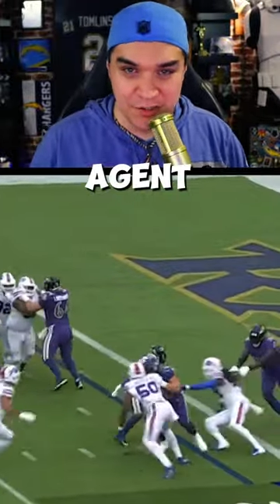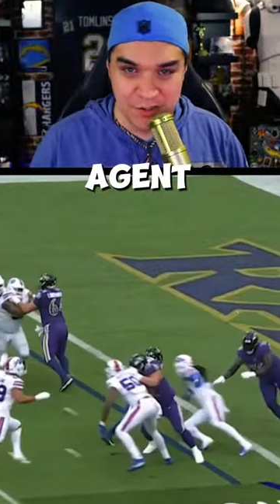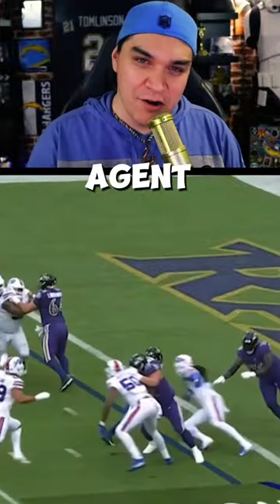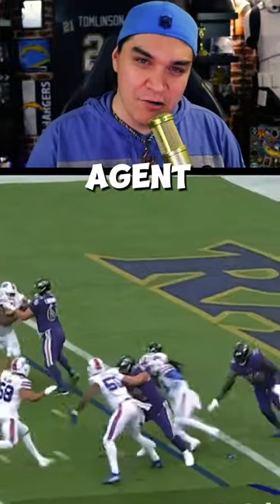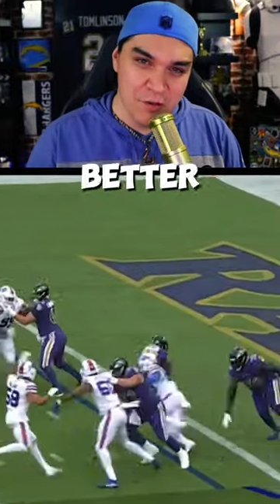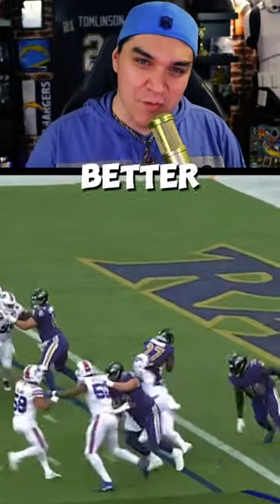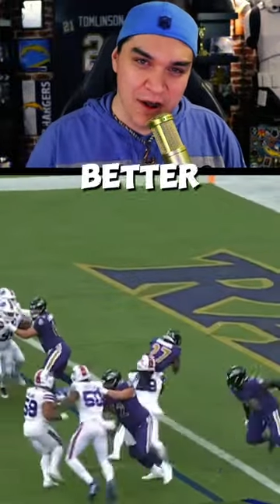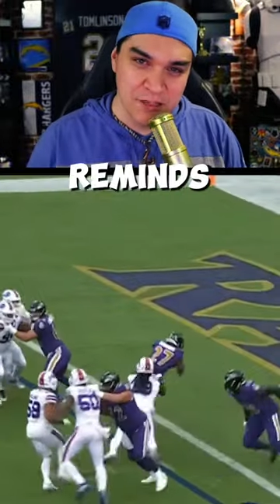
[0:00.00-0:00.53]
Kind
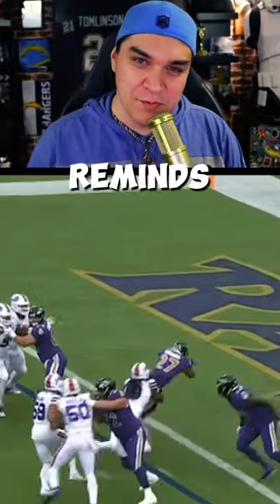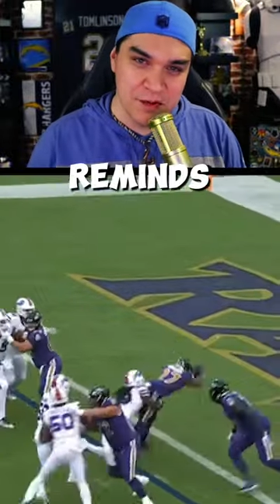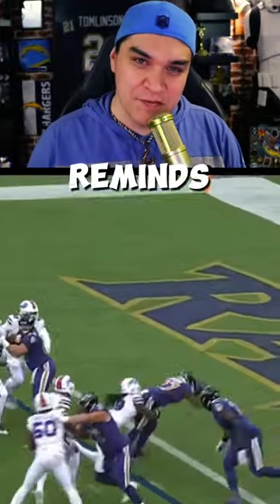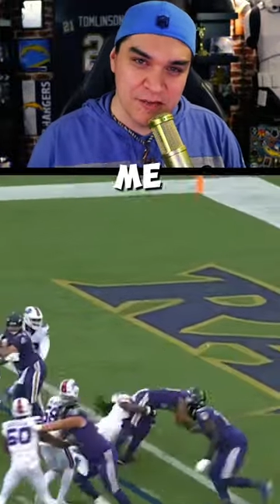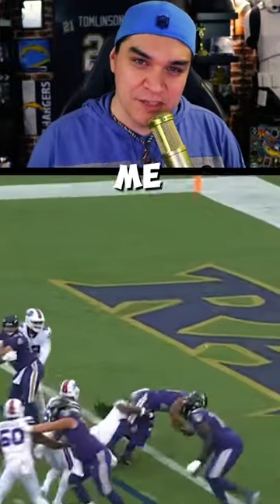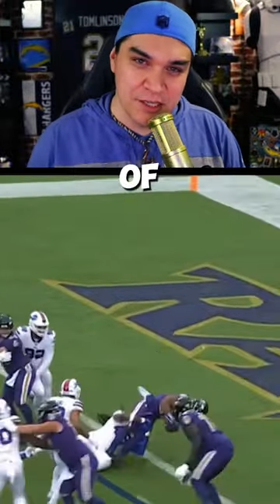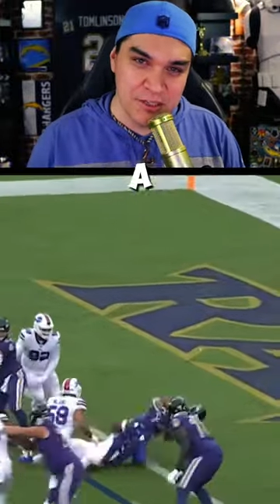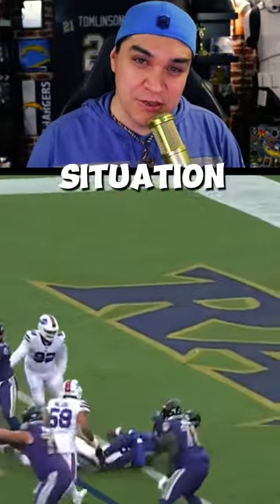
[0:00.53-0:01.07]
of reminds me of
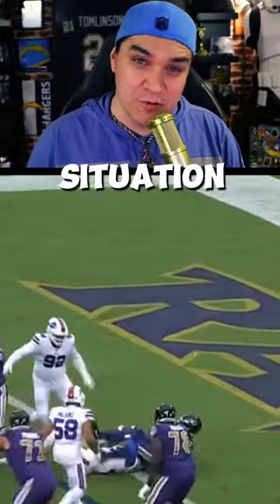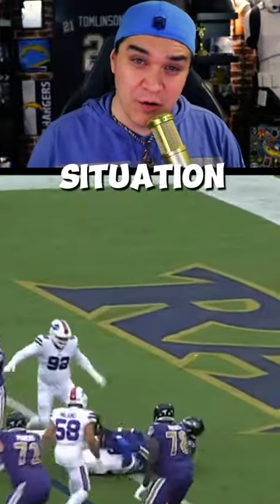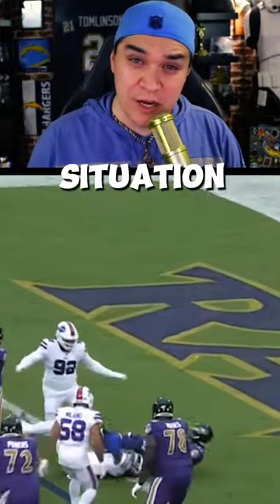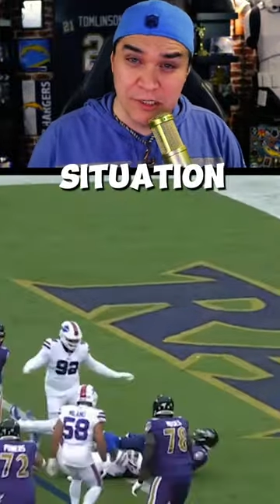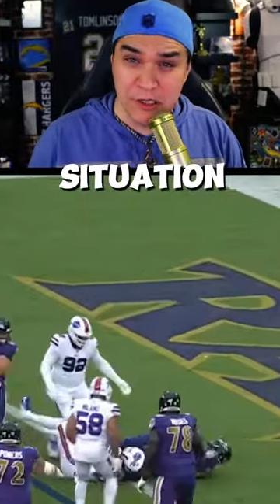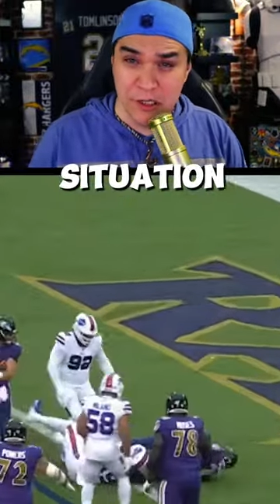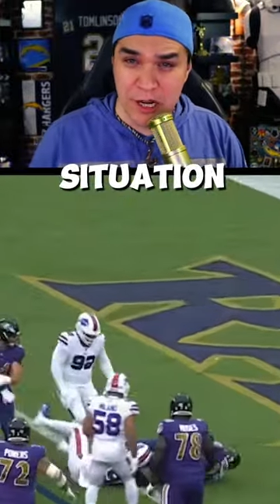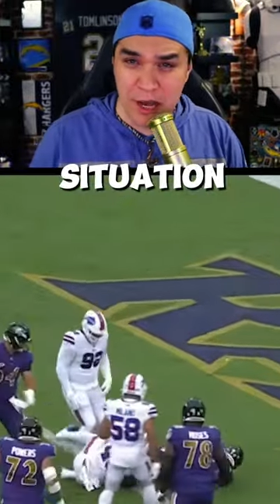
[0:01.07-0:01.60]
a
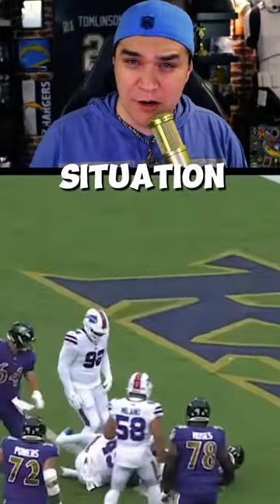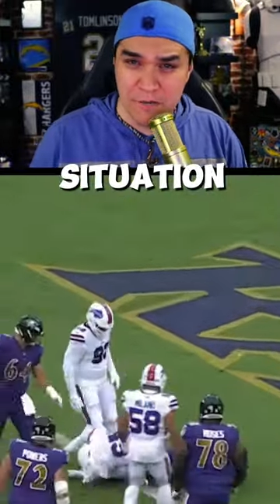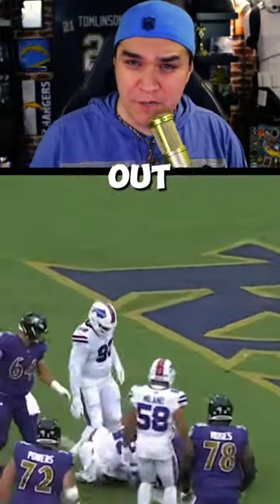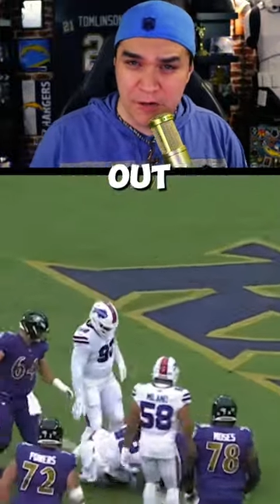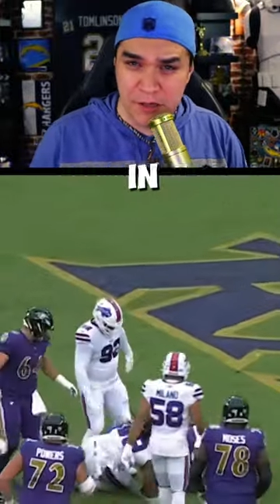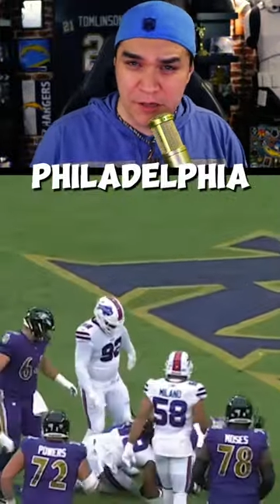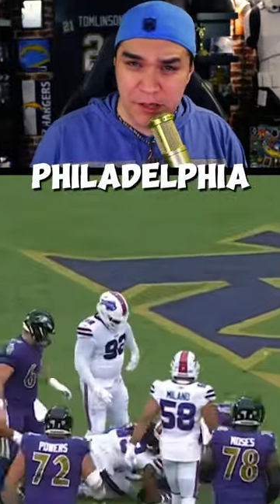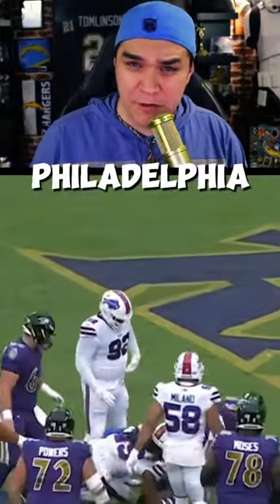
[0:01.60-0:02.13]
situation out in
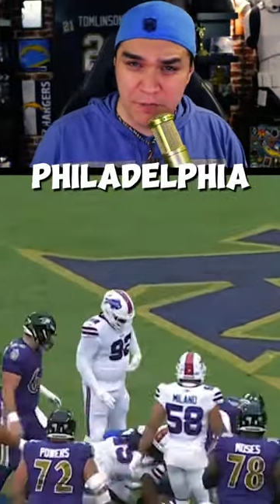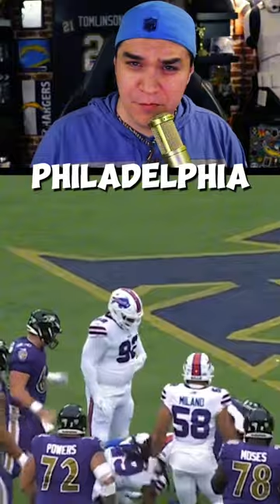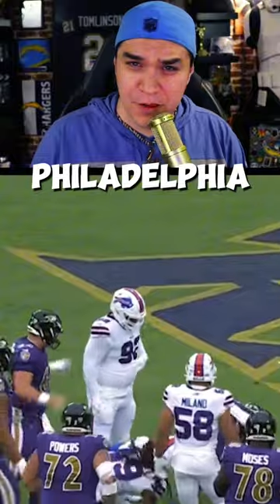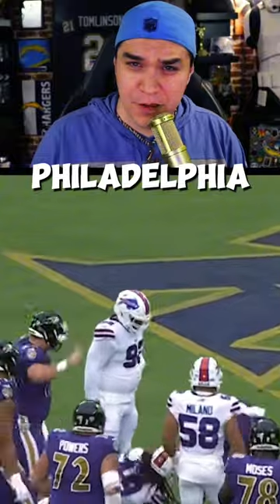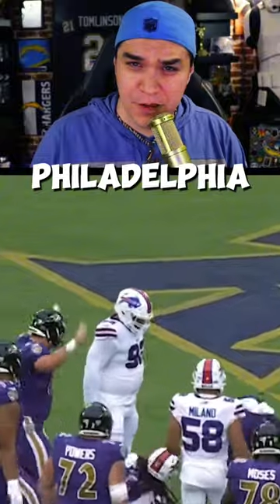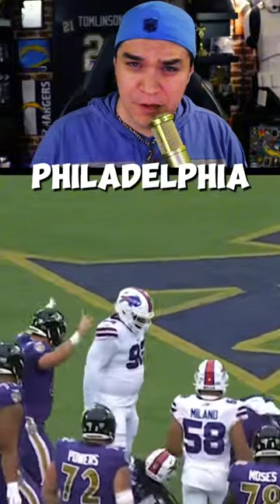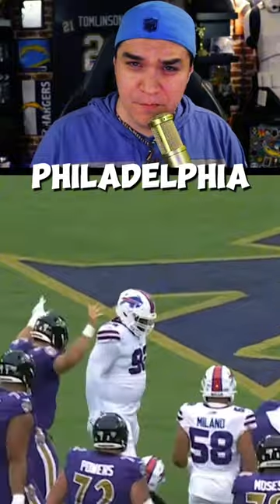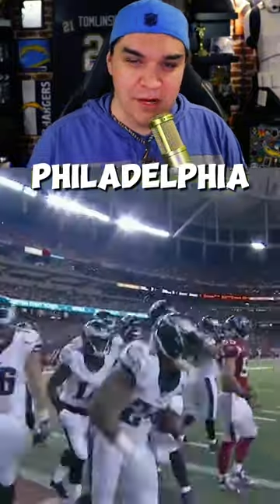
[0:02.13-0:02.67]

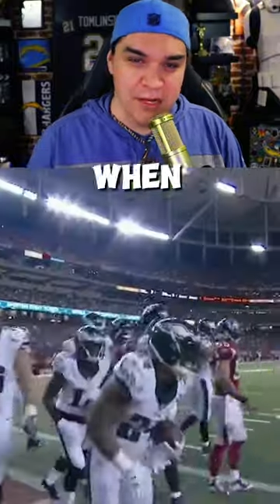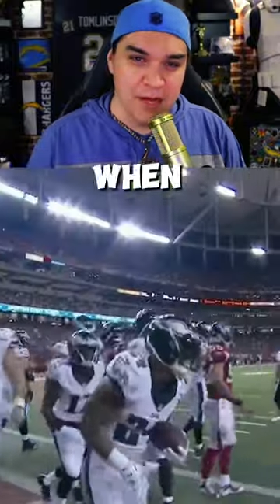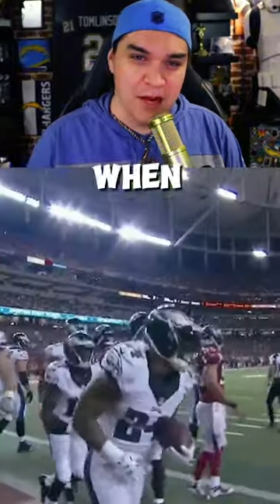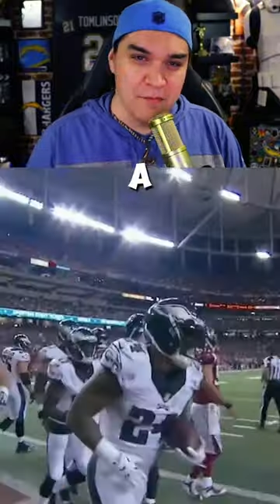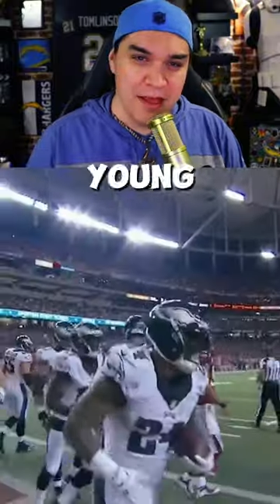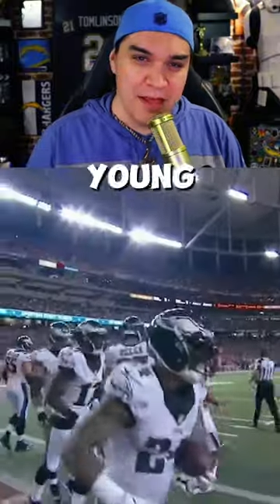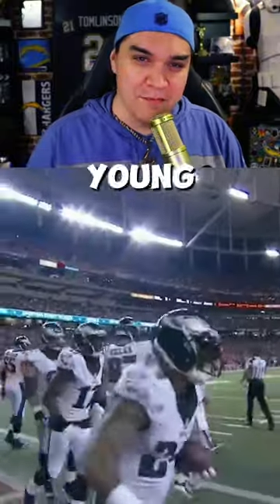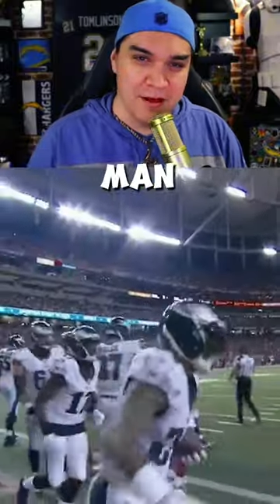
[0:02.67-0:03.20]
Philadelphia when a
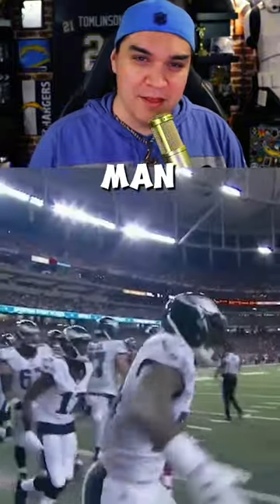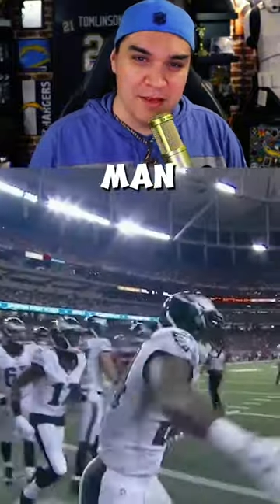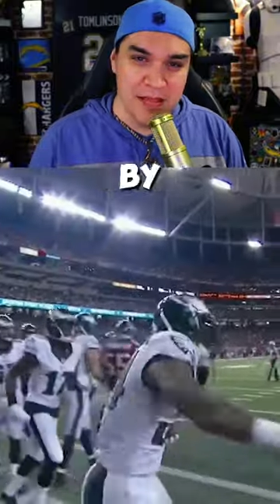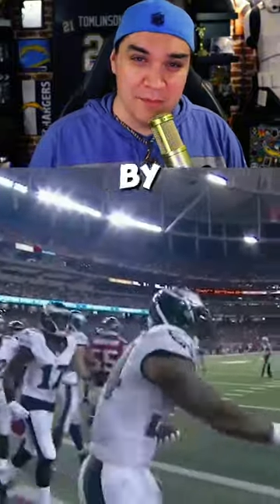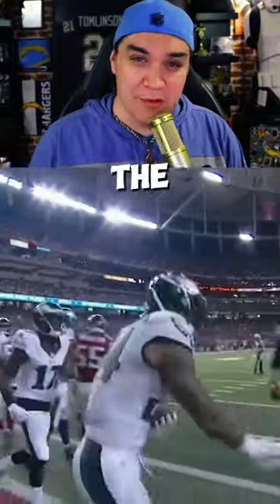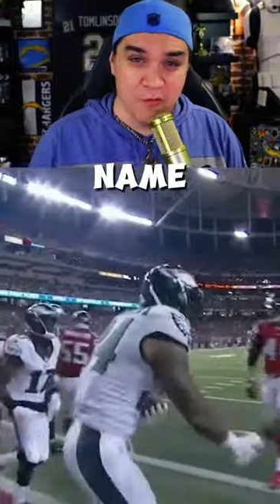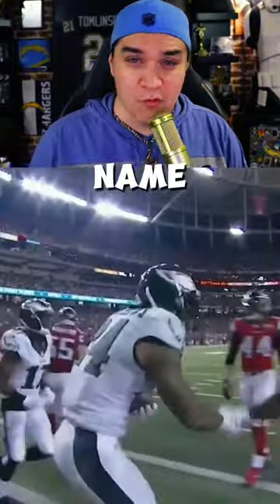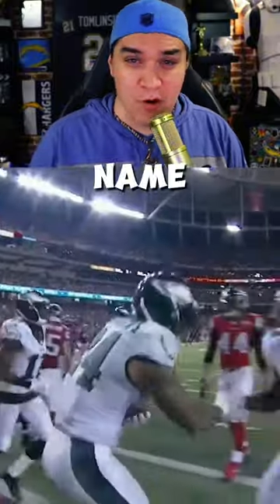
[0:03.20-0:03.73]
young man by the
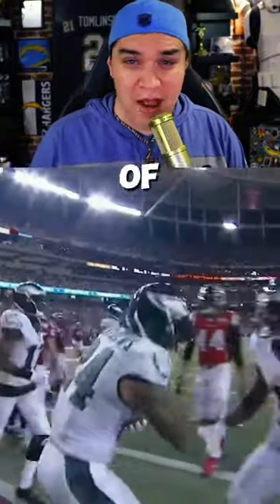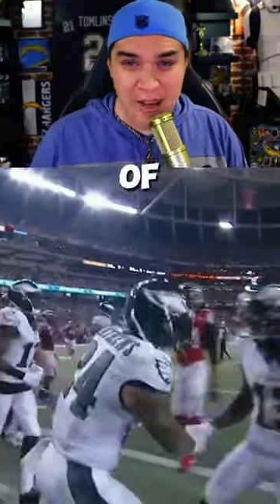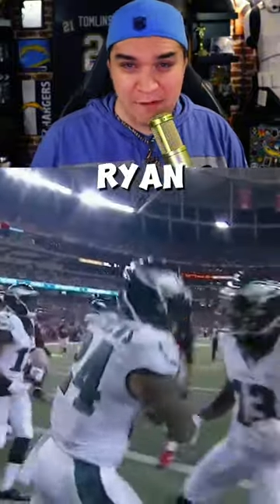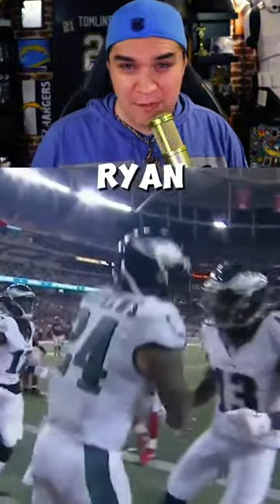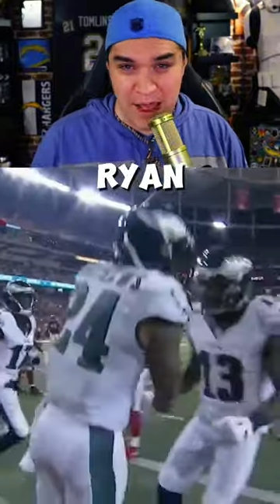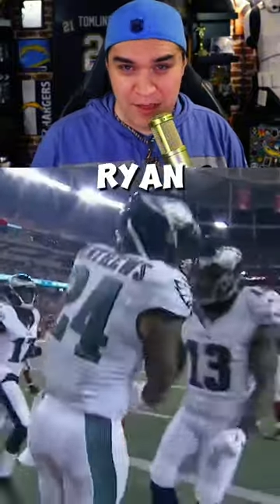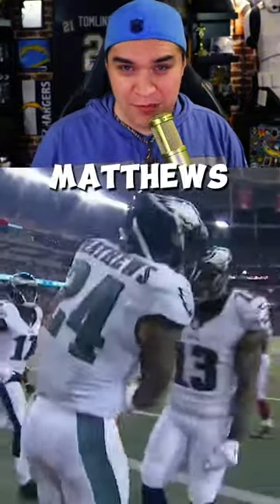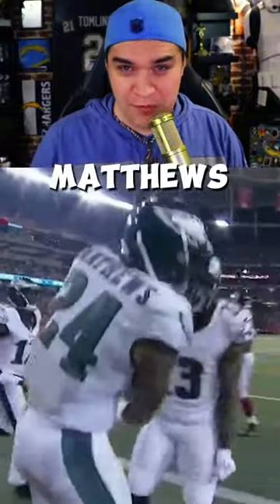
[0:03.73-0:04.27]
name of
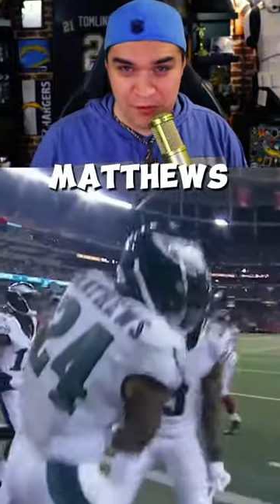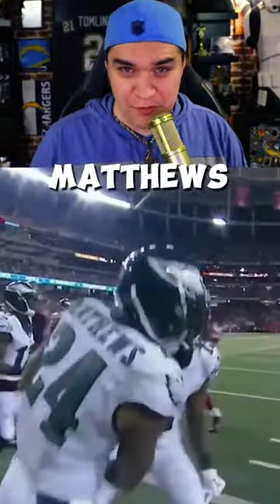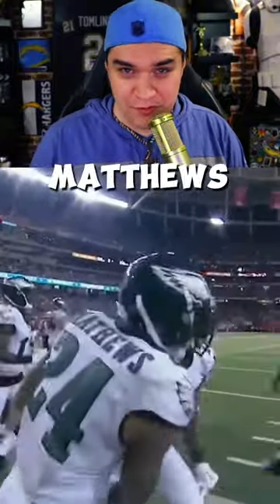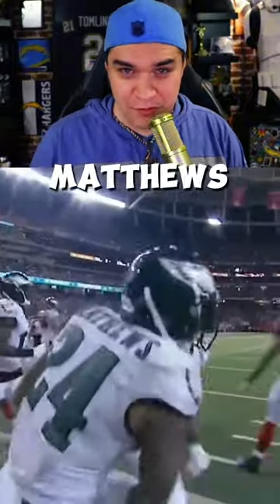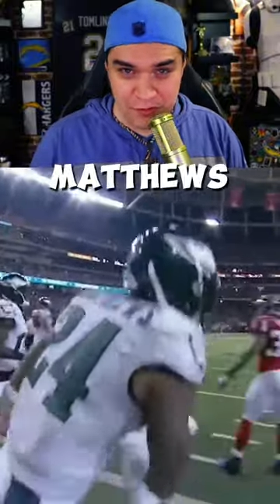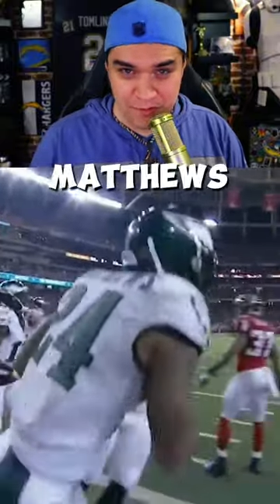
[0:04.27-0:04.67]
Ryan Matthews,